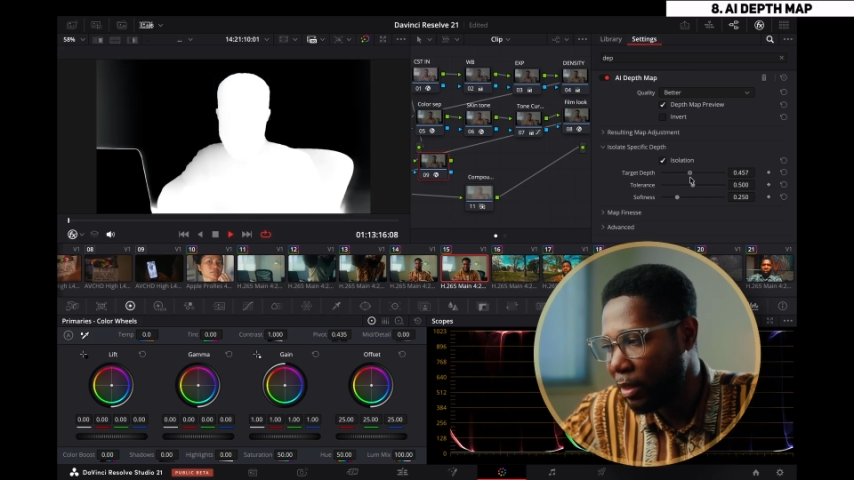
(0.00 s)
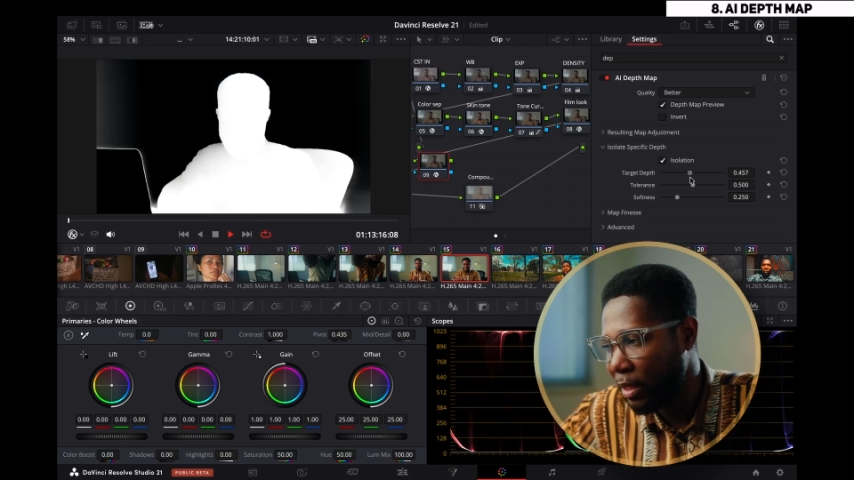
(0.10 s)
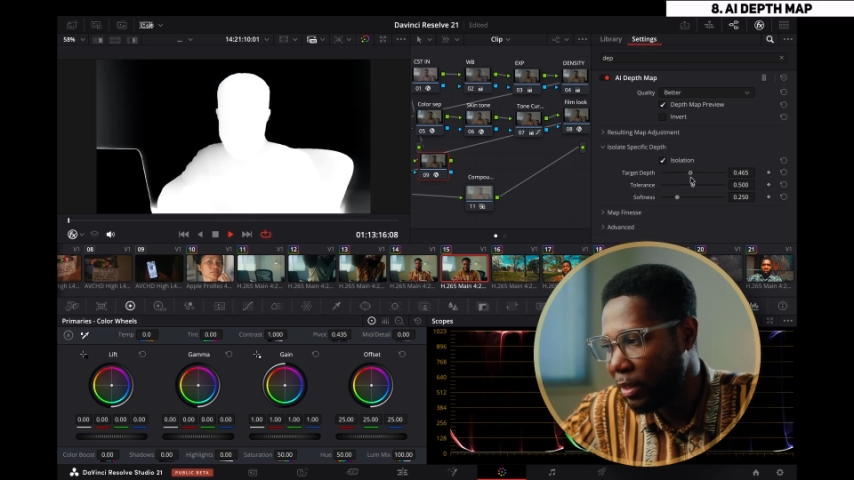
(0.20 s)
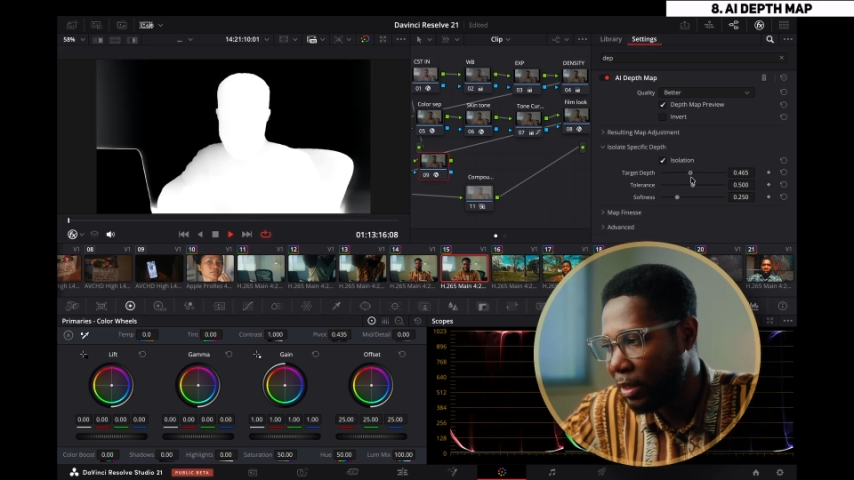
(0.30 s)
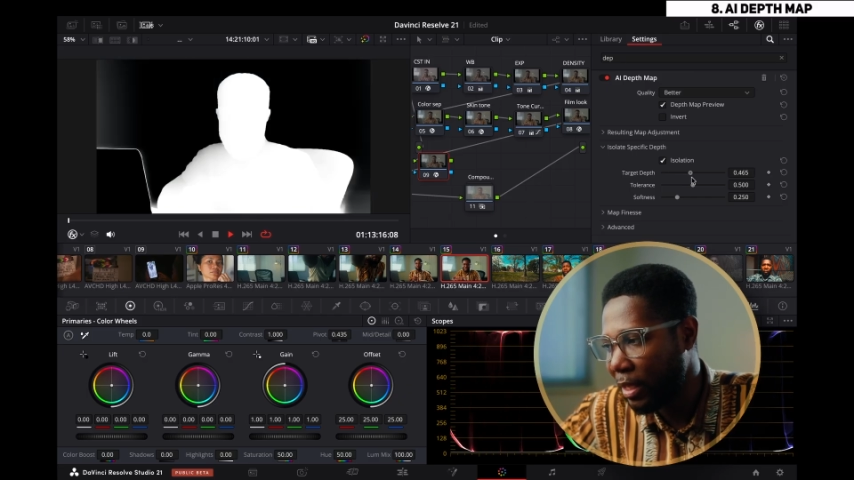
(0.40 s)

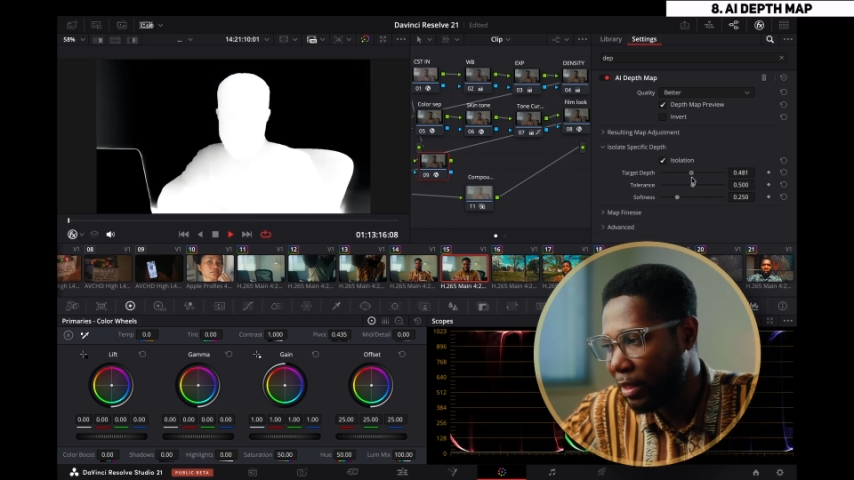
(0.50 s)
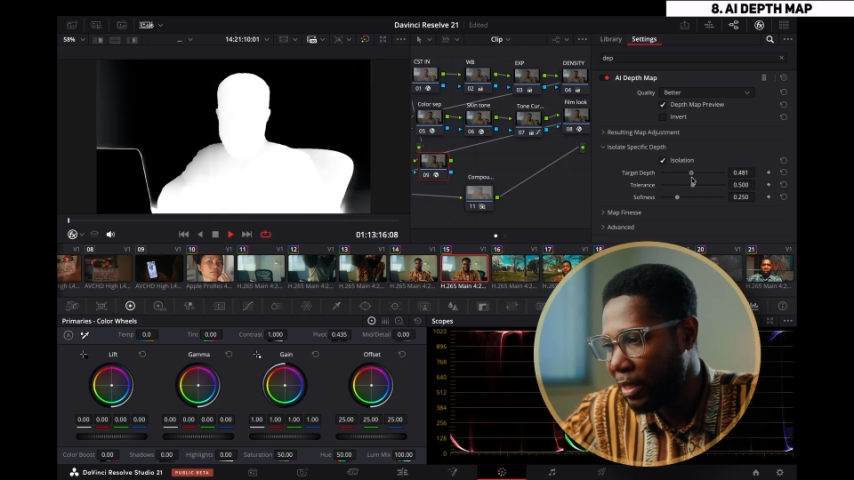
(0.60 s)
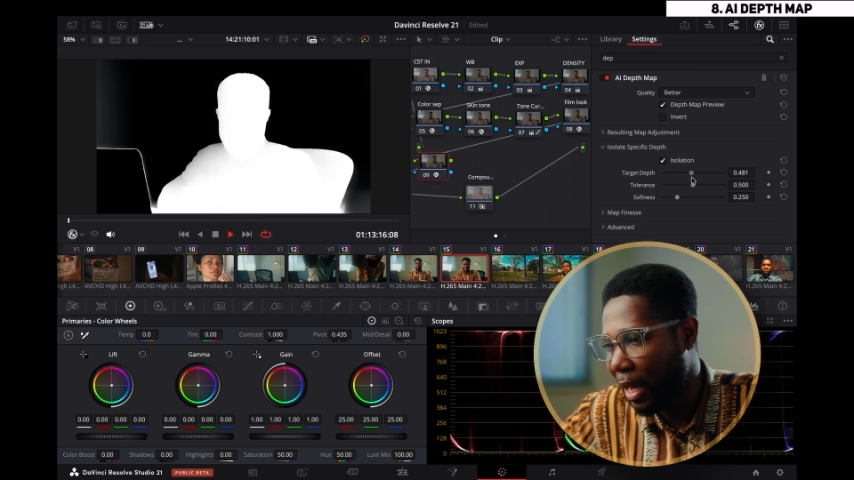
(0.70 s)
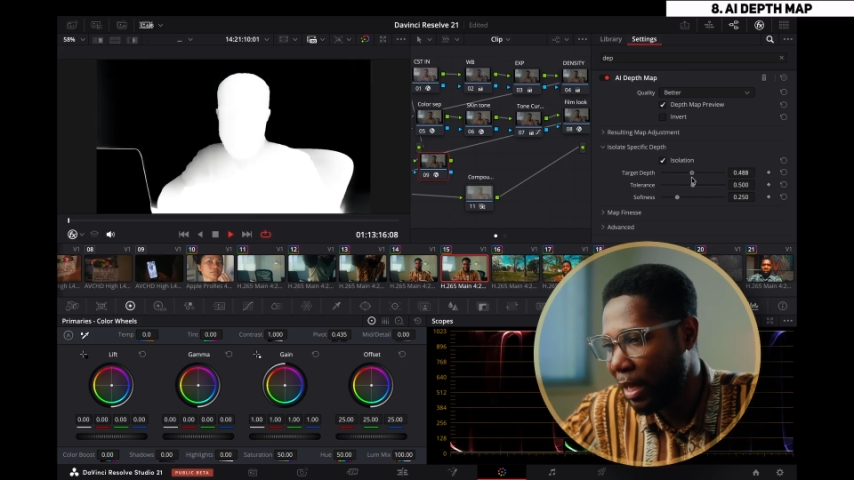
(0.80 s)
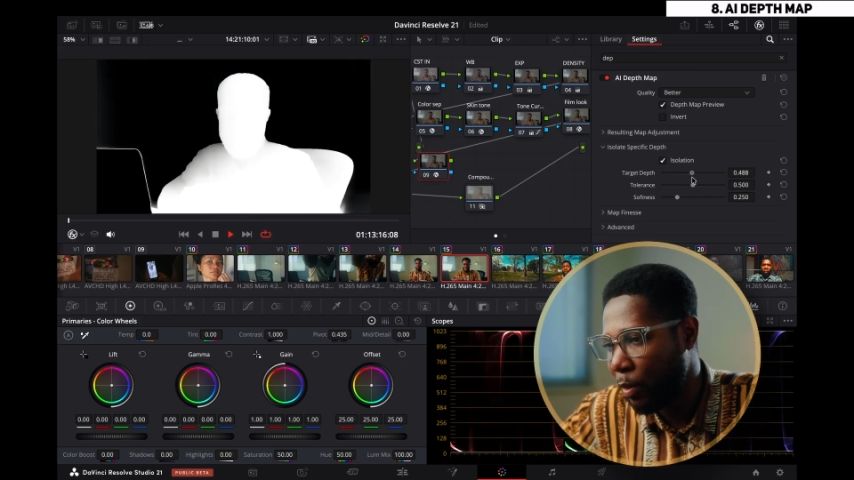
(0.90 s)
this is
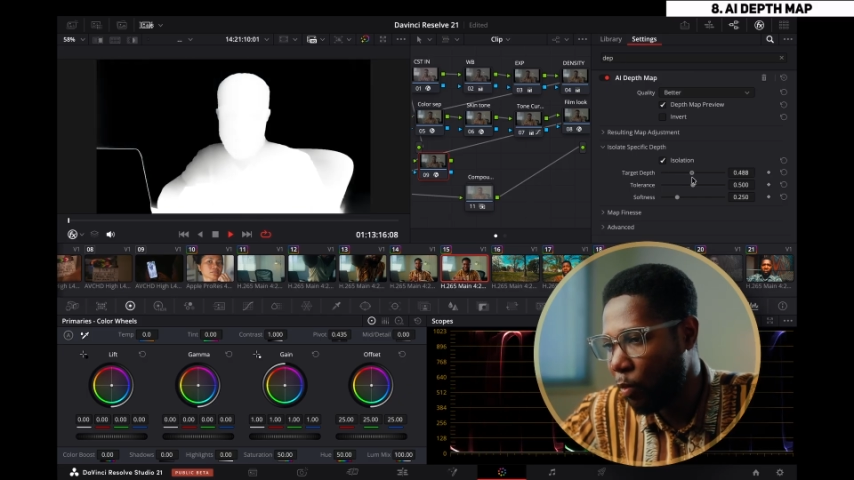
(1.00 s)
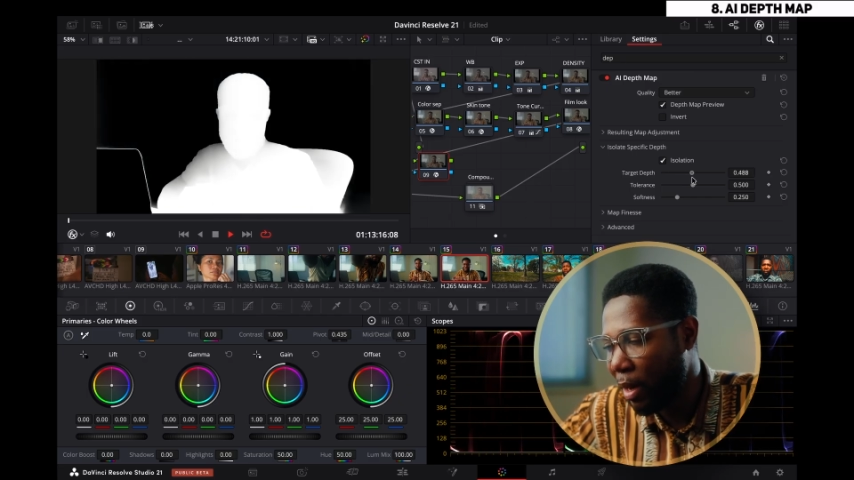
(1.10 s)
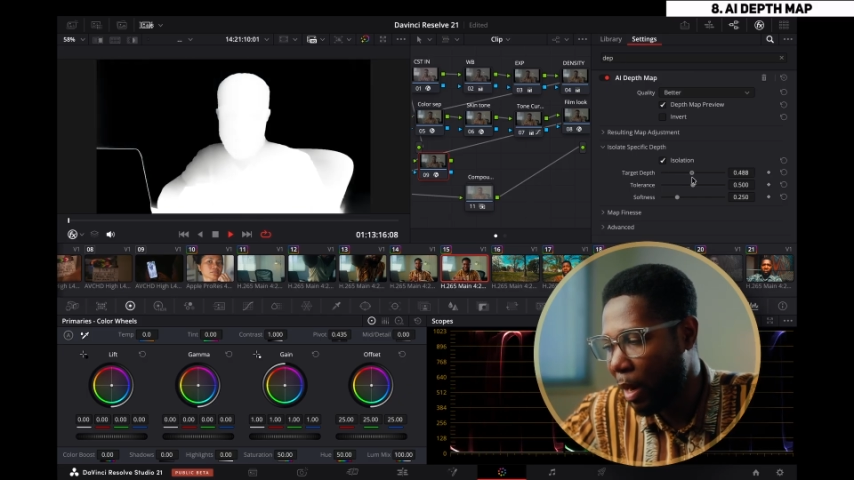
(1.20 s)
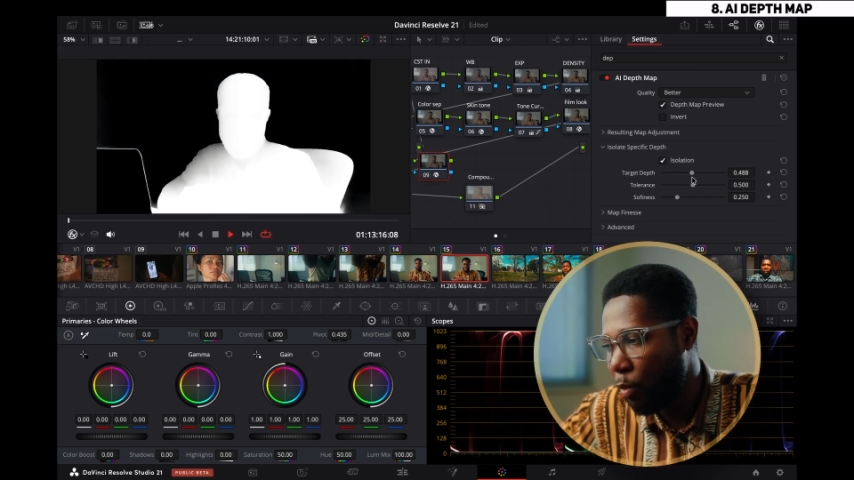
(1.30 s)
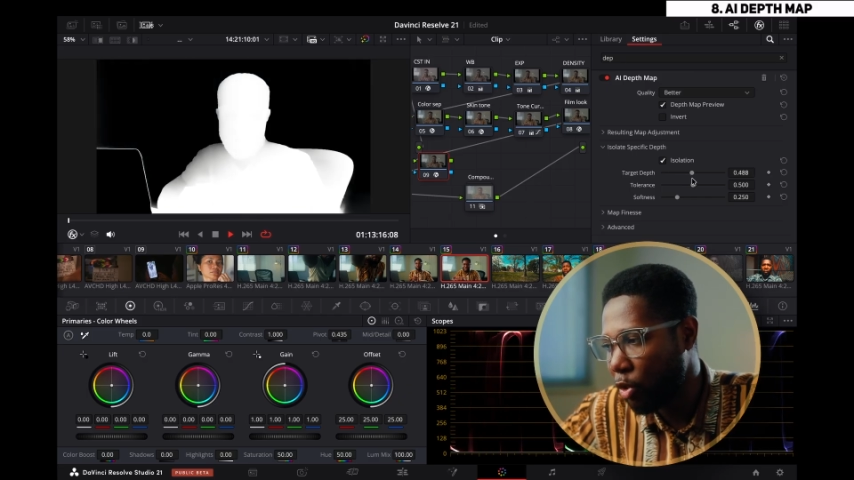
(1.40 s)
exactly
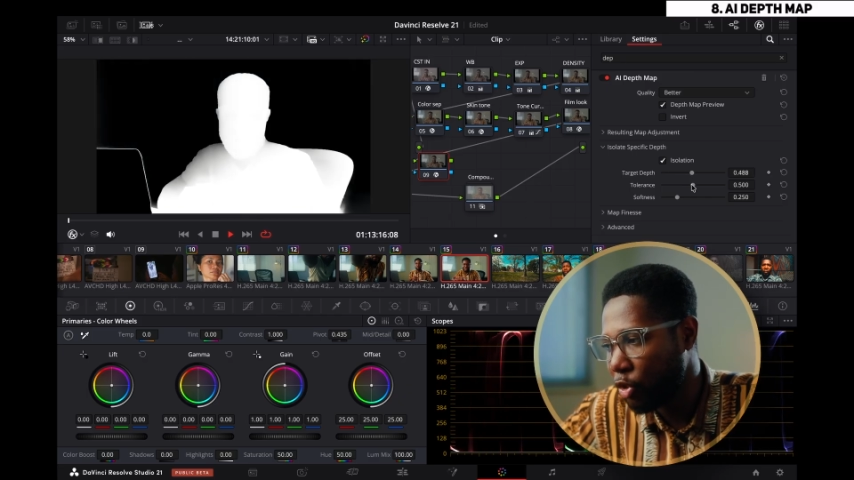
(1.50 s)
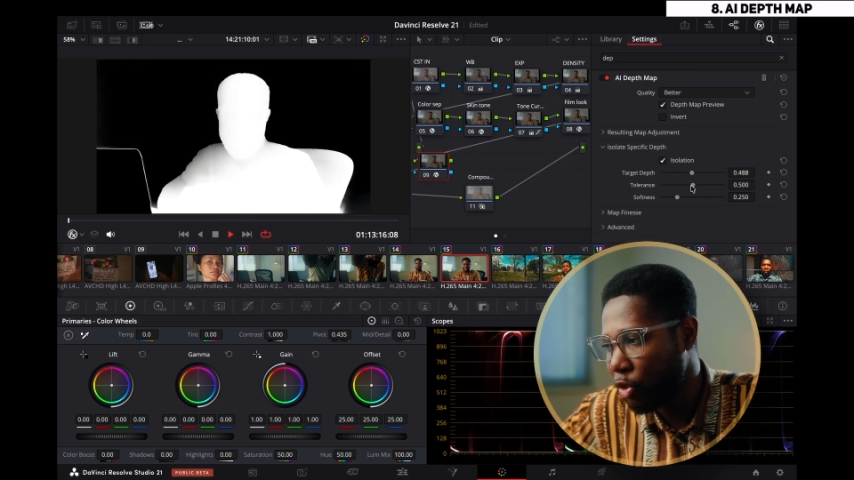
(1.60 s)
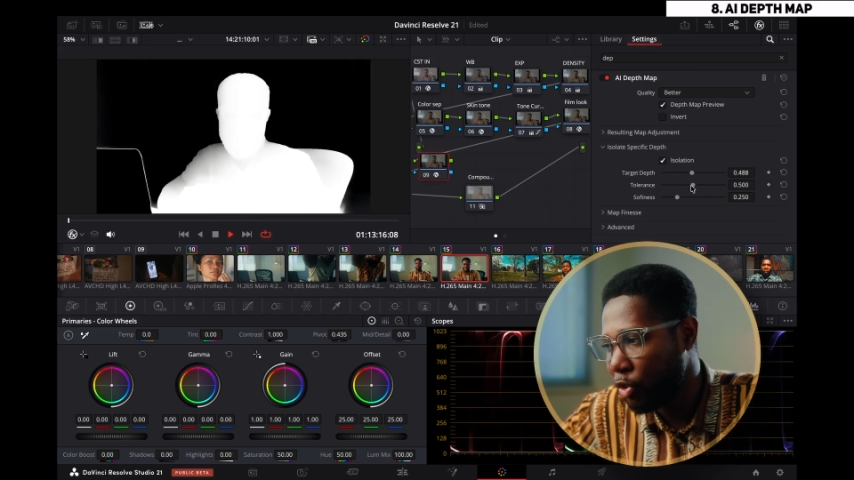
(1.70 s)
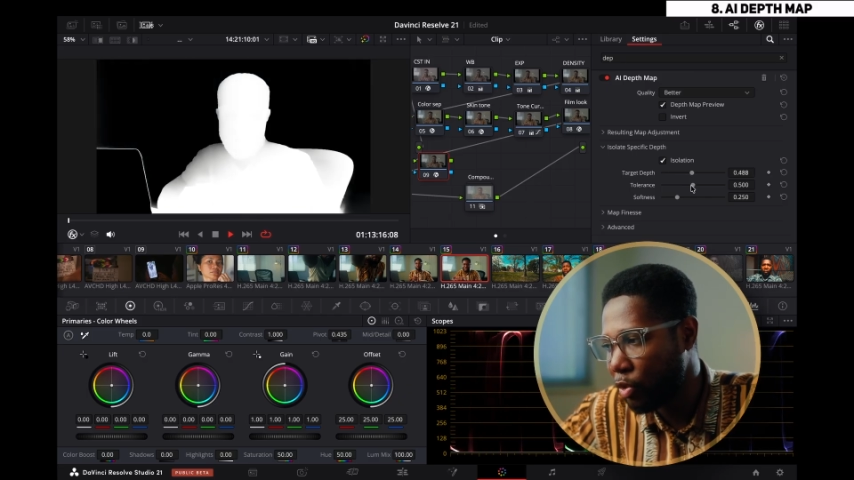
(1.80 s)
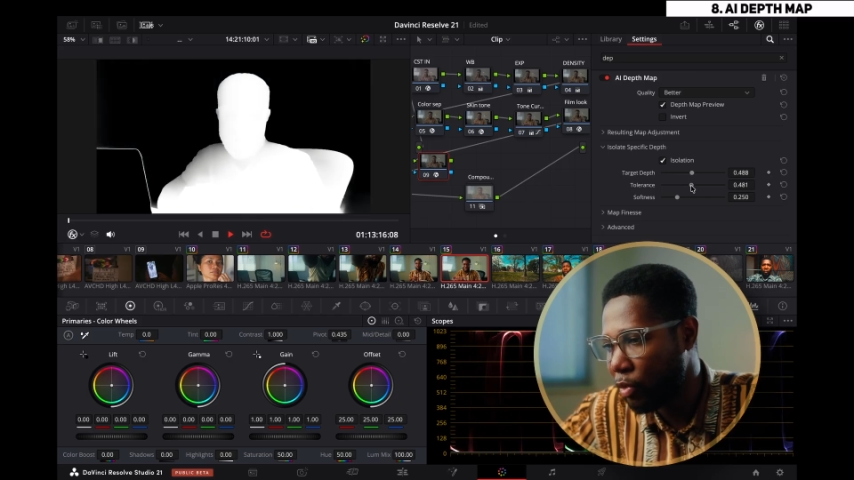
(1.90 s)
what I
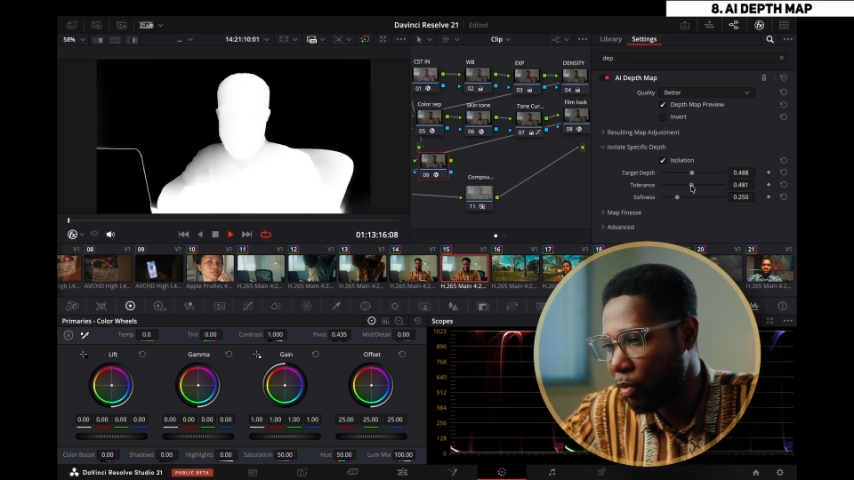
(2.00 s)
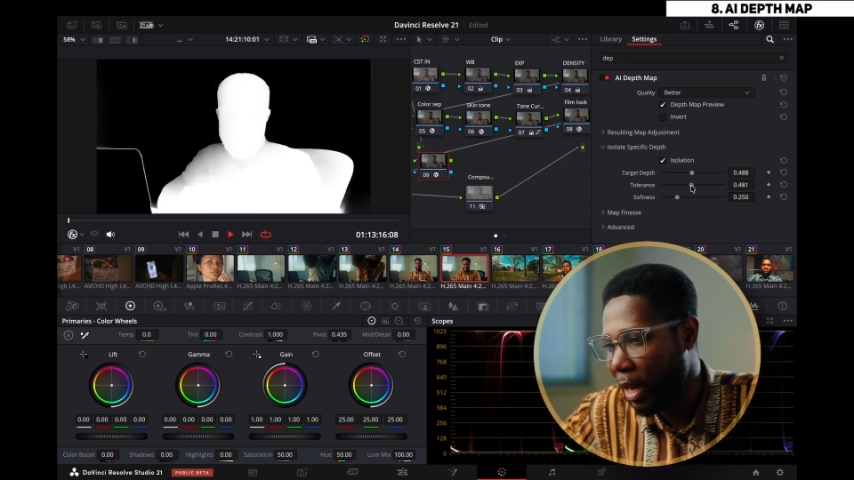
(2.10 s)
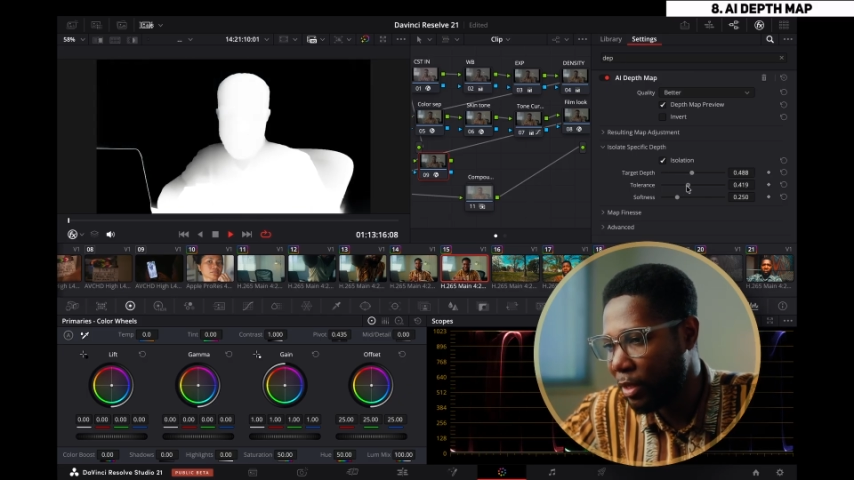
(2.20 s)
want you to do.